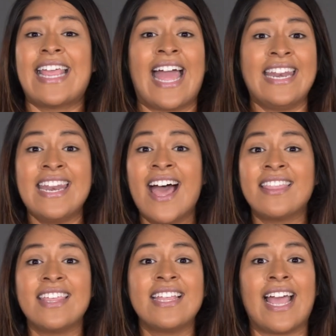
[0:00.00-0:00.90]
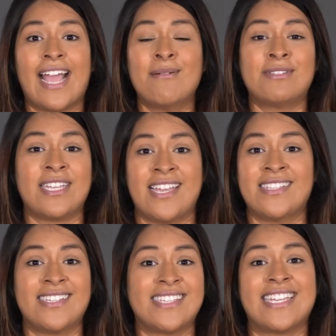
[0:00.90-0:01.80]
that nothing that comes
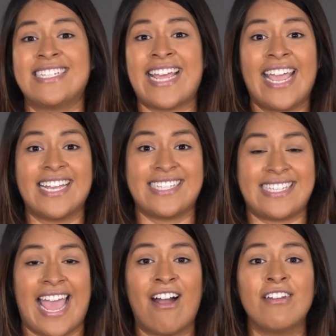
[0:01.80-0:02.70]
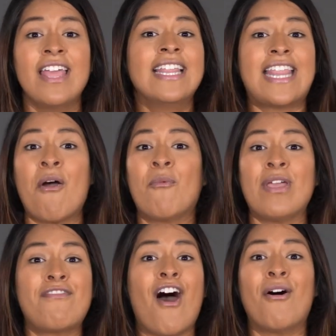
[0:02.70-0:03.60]
against us can take us down, that
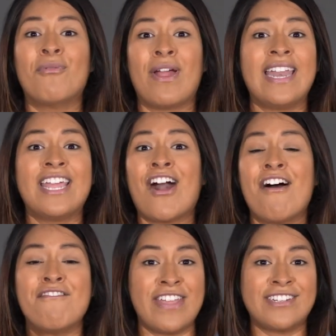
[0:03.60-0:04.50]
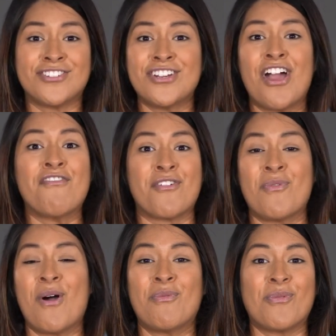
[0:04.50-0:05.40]
we've already got victory over
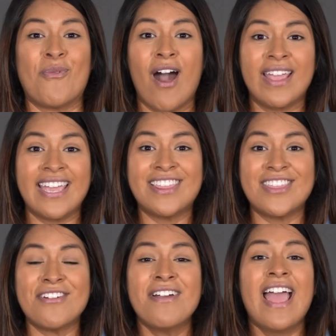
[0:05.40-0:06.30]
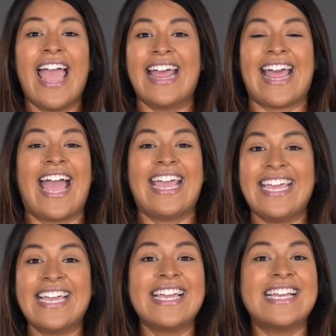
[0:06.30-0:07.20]
what we're walking through, and that
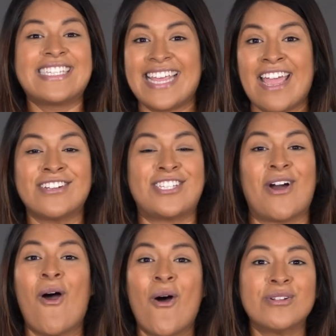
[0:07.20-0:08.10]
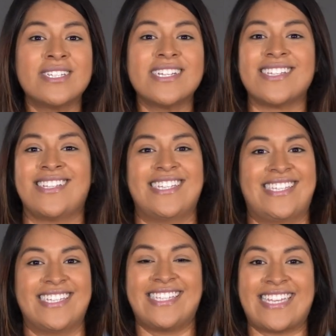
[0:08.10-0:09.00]
he is there to hold us and to
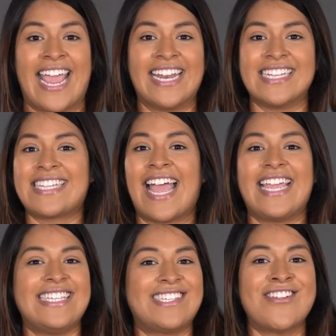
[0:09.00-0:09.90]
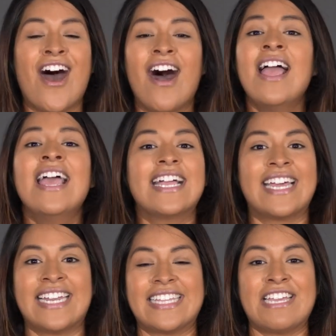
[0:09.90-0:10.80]
sustain us, that he's not
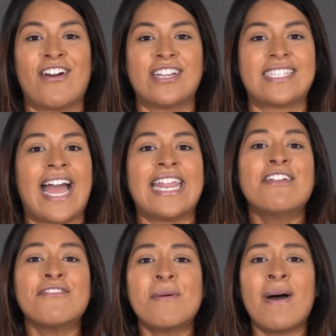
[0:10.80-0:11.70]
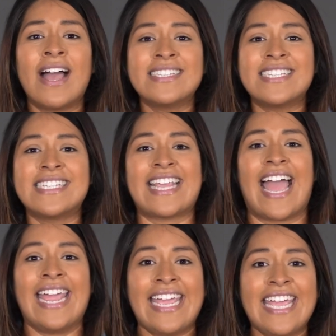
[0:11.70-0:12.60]
going to leave our side. He reminds us
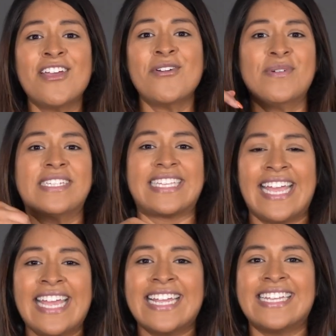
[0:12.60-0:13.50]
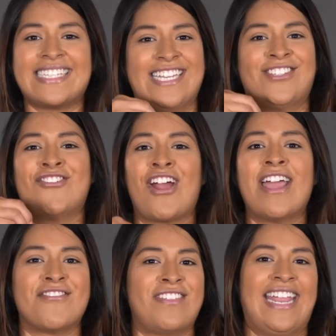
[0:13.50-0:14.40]
that he who is in us is
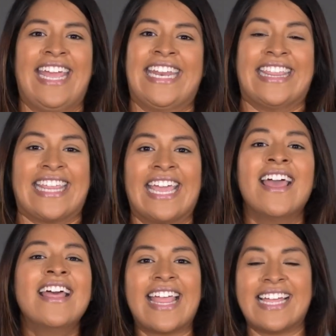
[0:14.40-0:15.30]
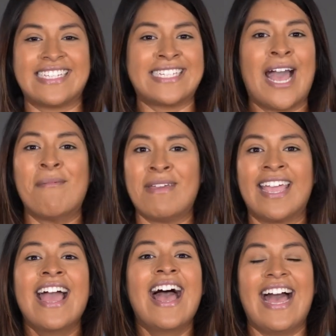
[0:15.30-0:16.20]
greater than anything that is
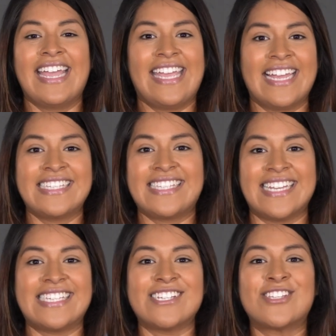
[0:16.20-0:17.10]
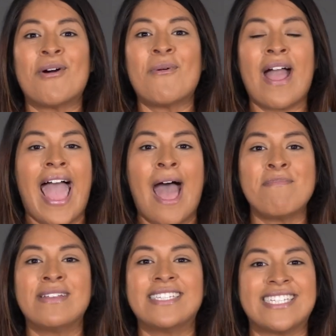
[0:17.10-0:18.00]
coming against us. And so what
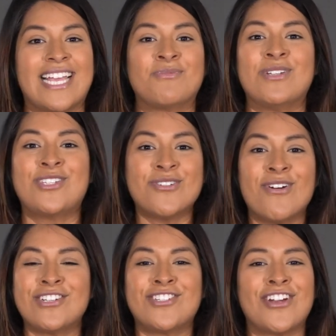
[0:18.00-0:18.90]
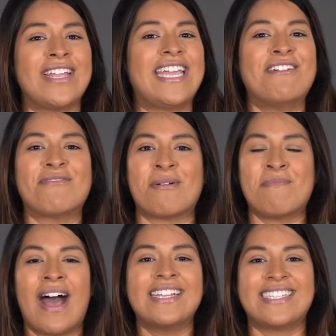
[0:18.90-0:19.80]
happens is, as we do our journey, he
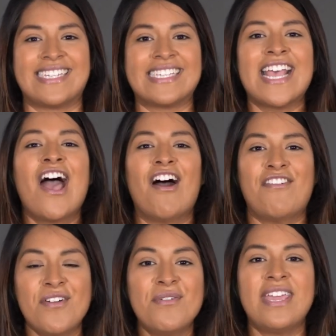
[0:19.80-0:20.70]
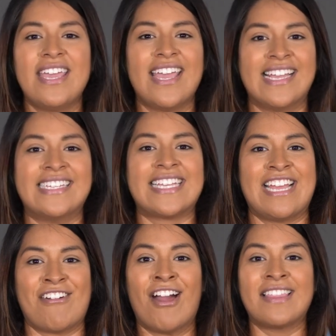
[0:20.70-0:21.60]
reminds us of who he is
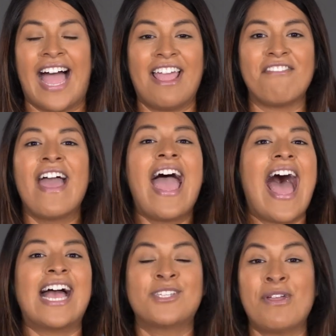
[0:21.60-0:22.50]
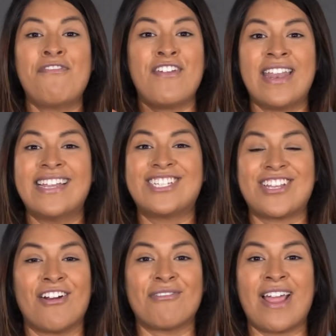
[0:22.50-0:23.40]
in our life. As we finished
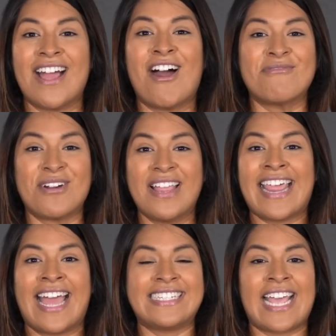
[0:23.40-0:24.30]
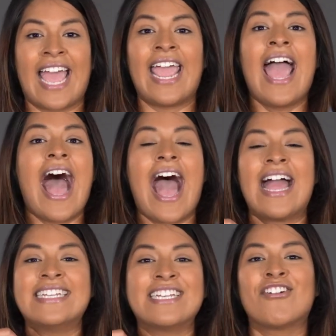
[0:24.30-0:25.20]
our run that day,
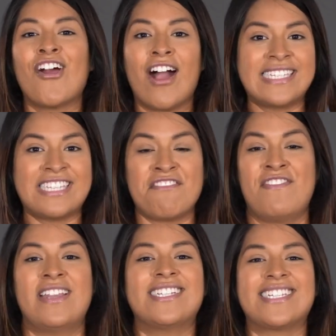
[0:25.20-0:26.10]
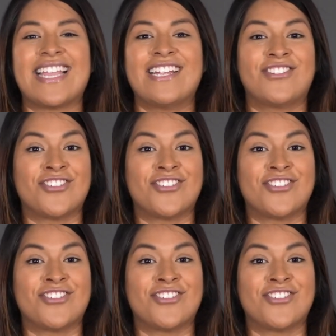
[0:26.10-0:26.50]
I didn't cross the finish line